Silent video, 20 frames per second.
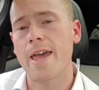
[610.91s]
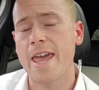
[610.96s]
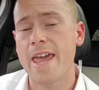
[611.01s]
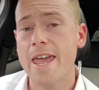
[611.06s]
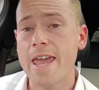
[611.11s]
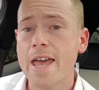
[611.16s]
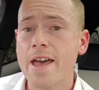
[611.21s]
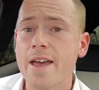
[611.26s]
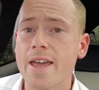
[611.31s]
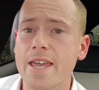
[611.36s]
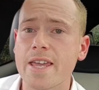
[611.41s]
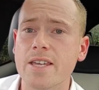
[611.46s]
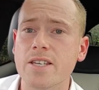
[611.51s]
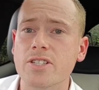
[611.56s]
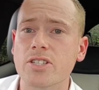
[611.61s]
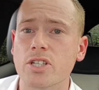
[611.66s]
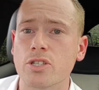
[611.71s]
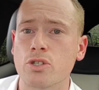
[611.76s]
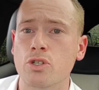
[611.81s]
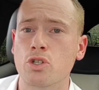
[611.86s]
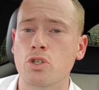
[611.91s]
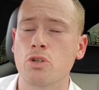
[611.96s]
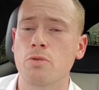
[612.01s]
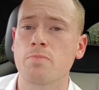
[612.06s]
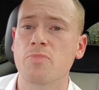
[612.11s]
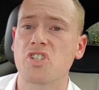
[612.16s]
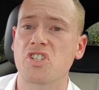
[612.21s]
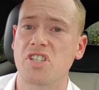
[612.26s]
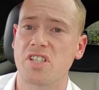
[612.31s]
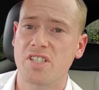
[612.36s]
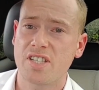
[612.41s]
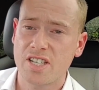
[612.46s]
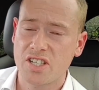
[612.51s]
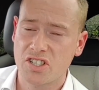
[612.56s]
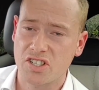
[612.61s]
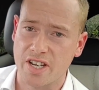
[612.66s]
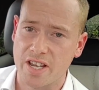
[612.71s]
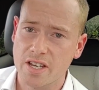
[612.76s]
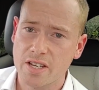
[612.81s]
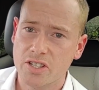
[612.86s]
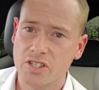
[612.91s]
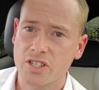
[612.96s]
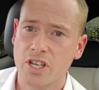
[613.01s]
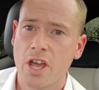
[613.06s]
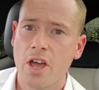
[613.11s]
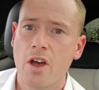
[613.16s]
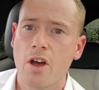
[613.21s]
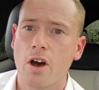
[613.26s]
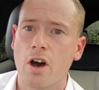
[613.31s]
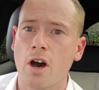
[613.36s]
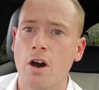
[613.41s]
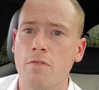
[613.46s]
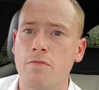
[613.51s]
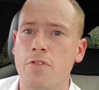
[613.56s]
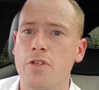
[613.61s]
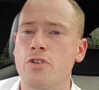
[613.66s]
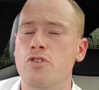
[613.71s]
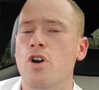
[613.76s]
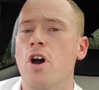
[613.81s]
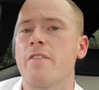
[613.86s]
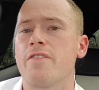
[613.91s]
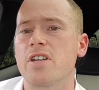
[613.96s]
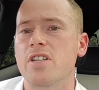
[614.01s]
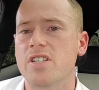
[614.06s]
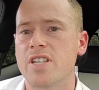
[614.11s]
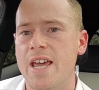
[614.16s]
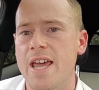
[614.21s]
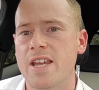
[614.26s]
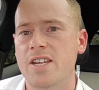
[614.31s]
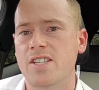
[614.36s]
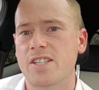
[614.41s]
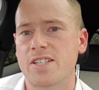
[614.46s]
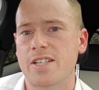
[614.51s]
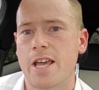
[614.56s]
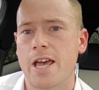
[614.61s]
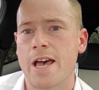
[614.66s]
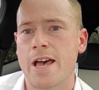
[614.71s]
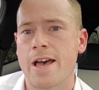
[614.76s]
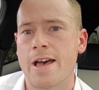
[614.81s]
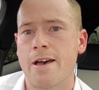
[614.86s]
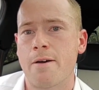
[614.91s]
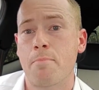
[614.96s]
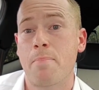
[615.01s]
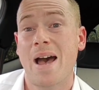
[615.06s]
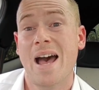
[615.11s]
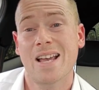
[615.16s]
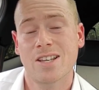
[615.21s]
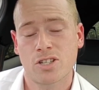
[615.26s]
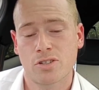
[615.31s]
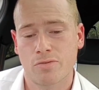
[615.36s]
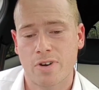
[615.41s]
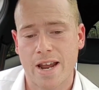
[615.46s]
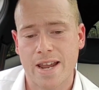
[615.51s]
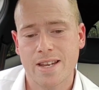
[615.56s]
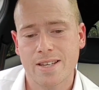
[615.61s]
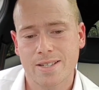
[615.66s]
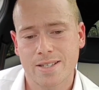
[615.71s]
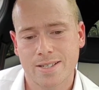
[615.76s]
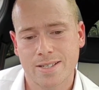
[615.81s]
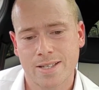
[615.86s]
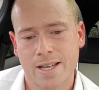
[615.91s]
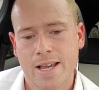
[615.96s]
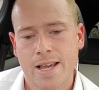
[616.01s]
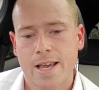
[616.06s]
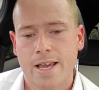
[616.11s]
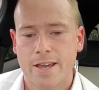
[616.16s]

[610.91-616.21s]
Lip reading: Here is some statistics of the driving test pass rates